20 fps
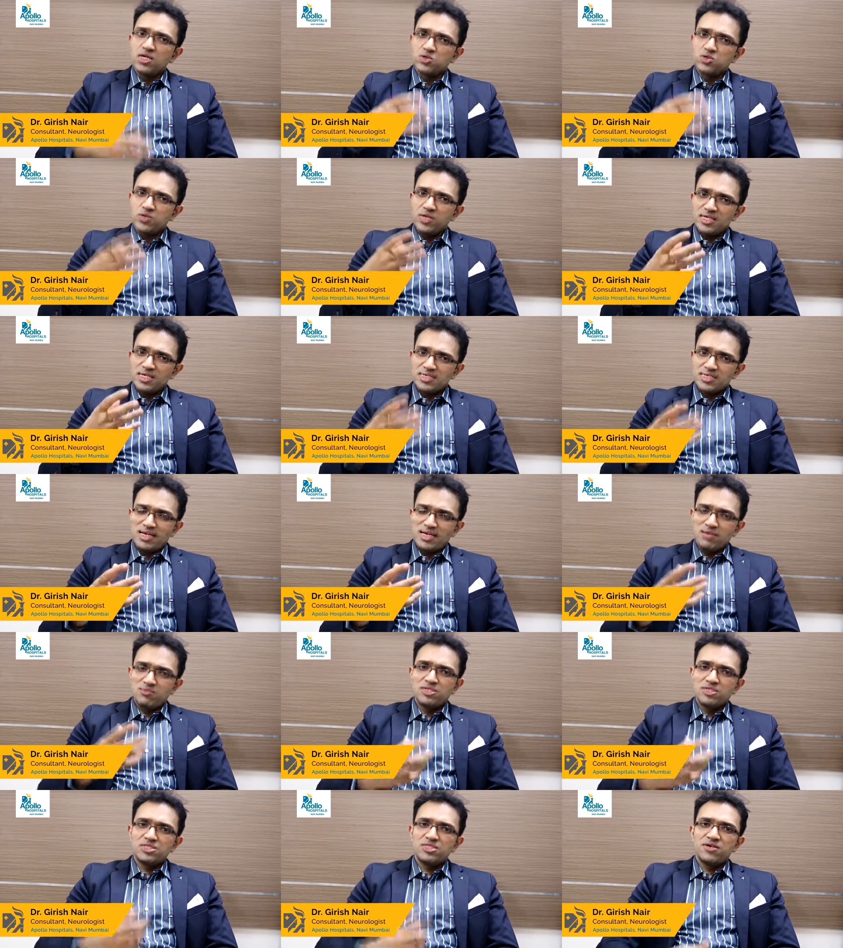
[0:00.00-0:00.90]
So the
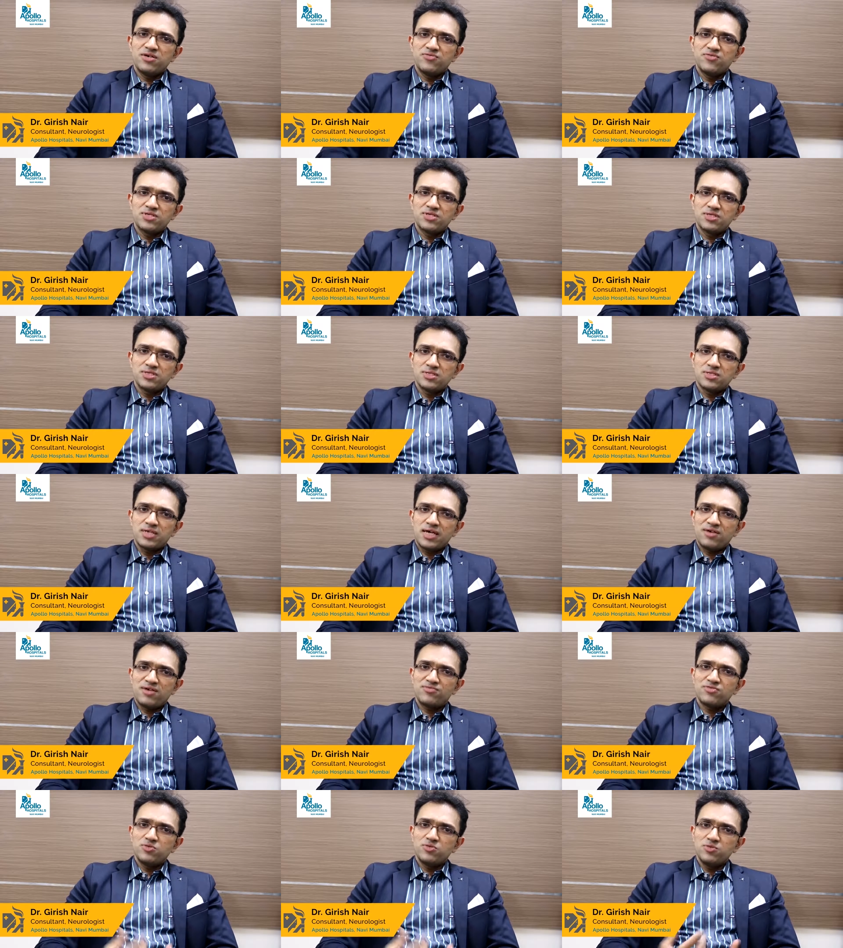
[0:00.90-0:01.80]
established deficits
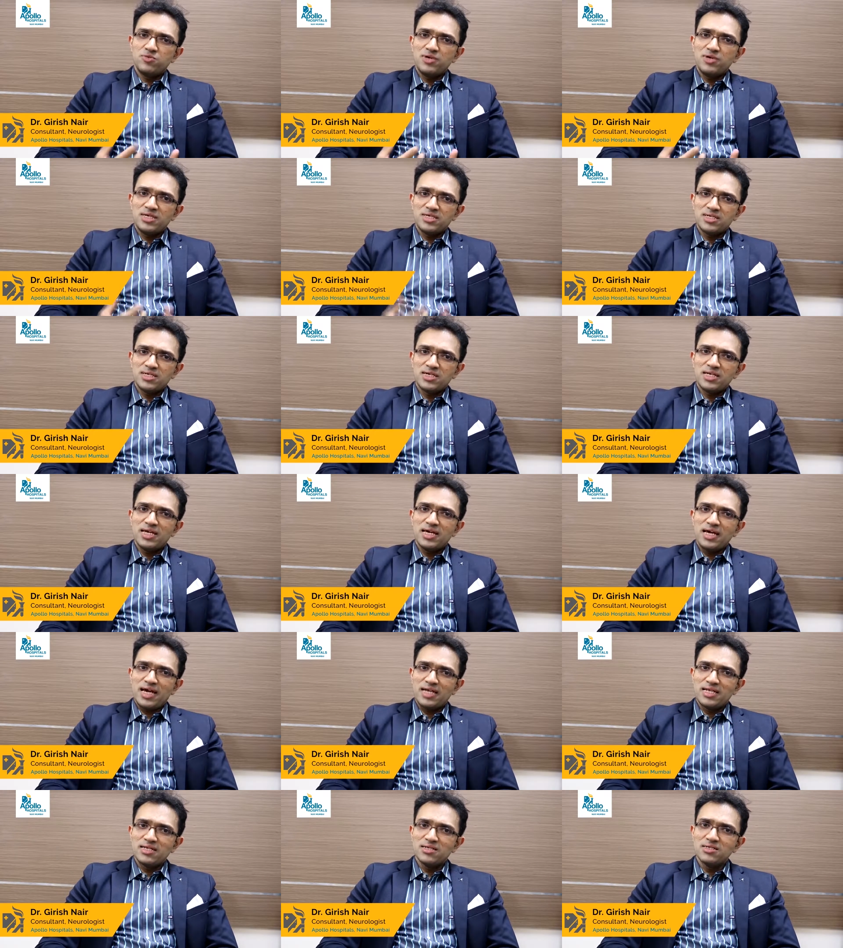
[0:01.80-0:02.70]
have to be
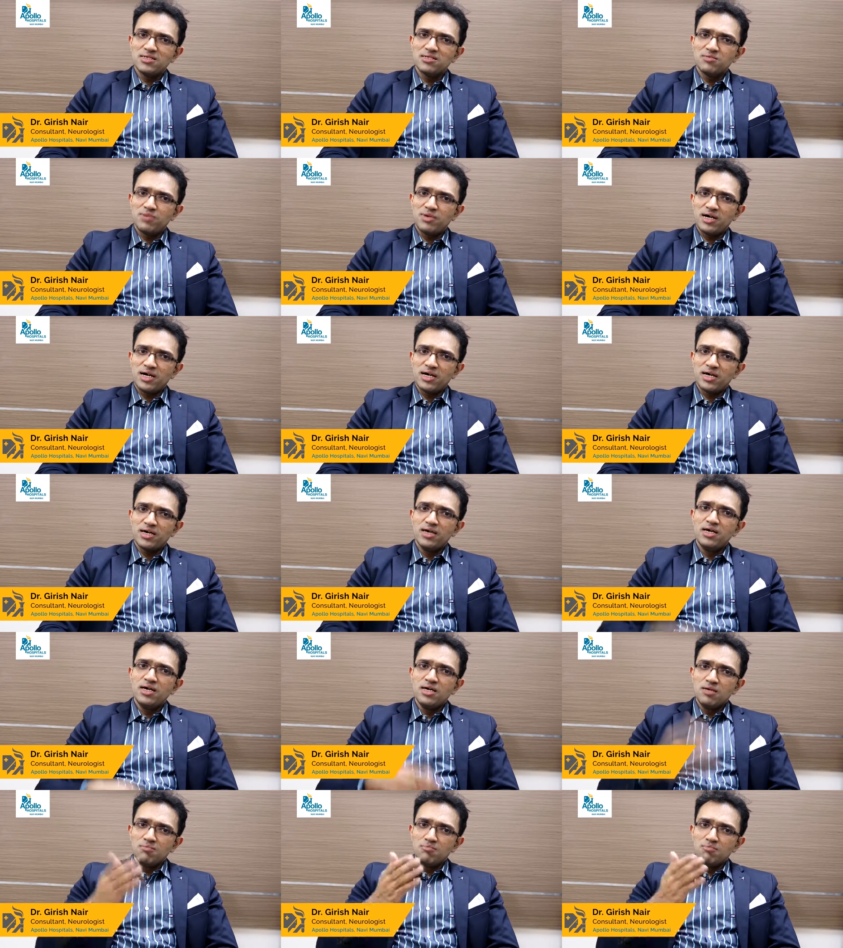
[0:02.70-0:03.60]
basically handled
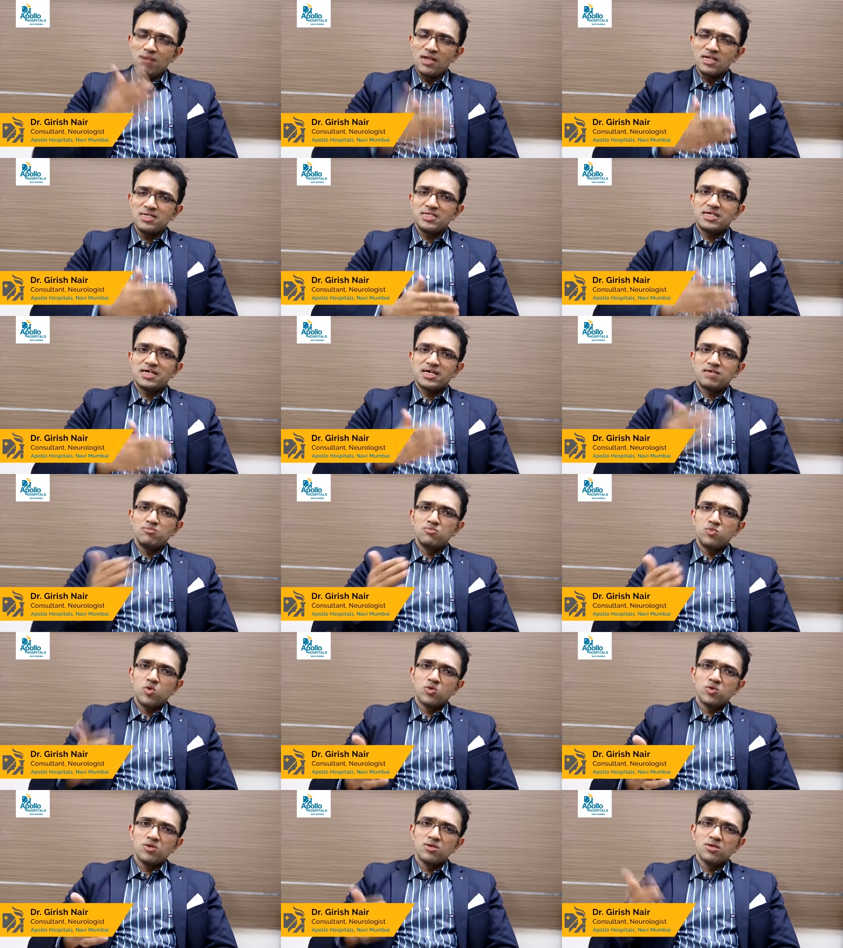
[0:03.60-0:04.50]
by
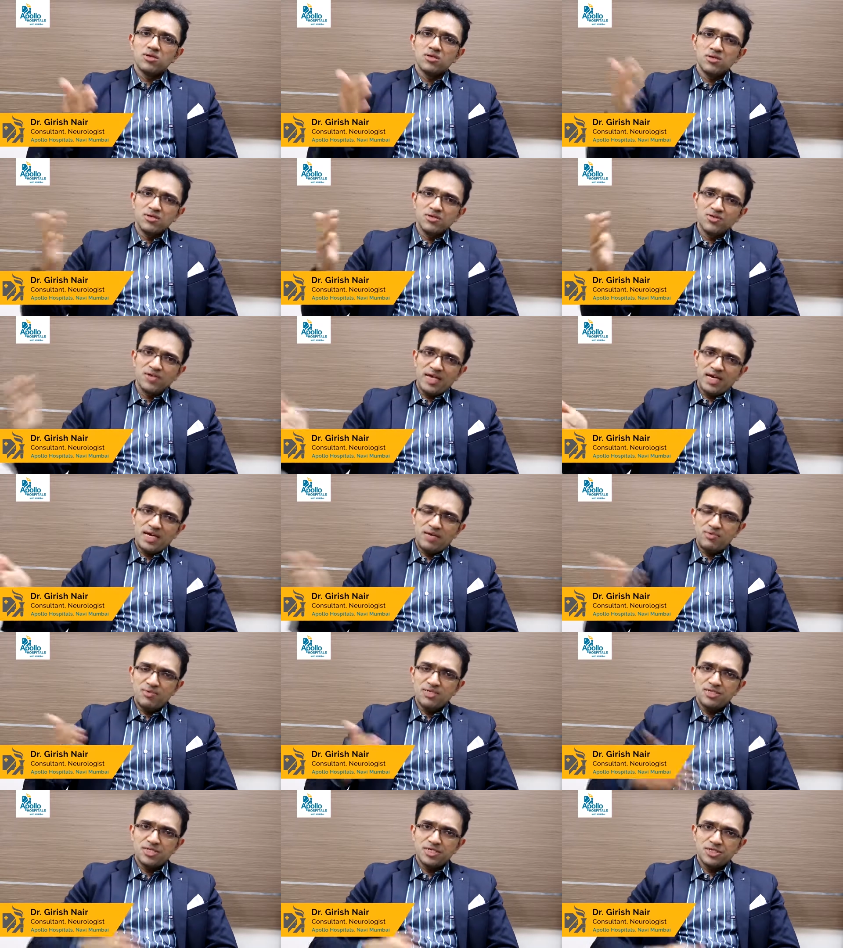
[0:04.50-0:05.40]
multimodal
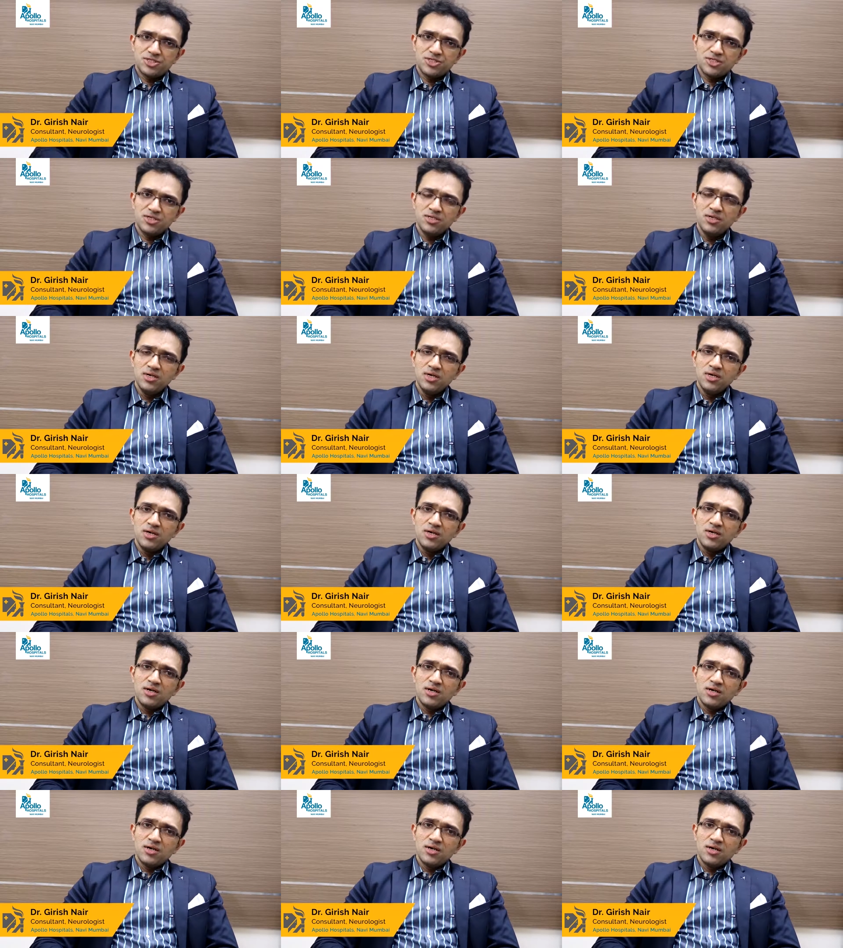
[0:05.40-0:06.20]
rehabilitation.